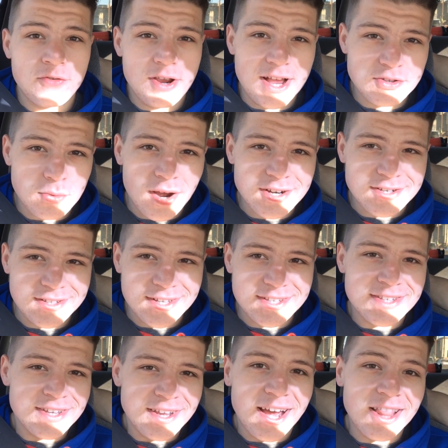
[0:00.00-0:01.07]
if you guys are watching
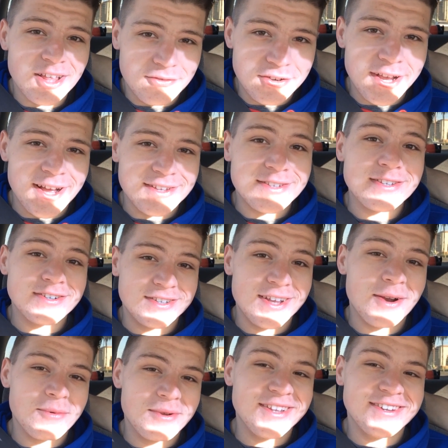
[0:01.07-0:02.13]
this, I love you guys.
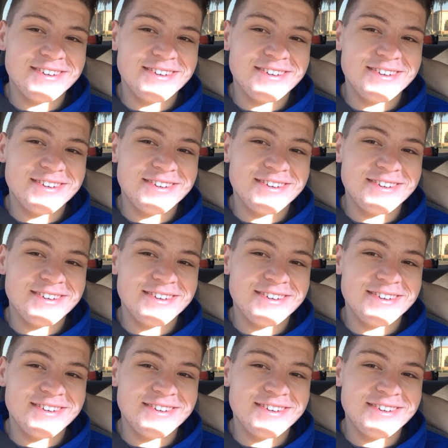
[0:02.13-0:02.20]
Seriously.